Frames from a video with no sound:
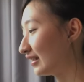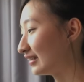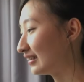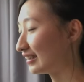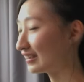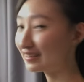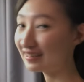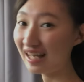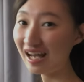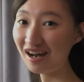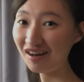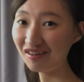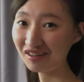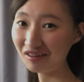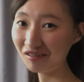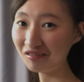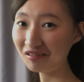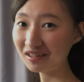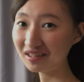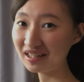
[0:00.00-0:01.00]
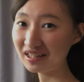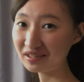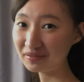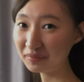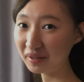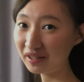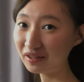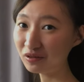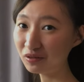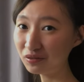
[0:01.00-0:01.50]
This is how I organize
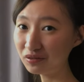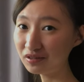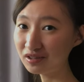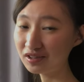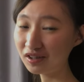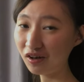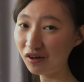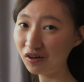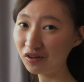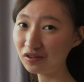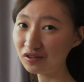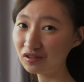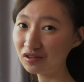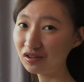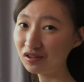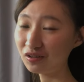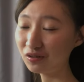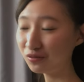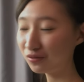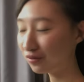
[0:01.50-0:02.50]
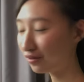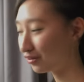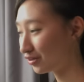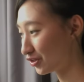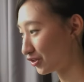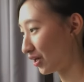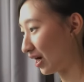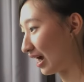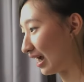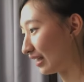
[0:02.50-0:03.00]
my notes on Google
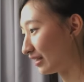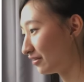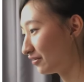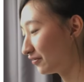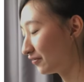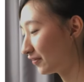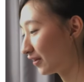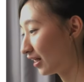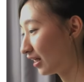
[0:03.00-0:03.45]
Drive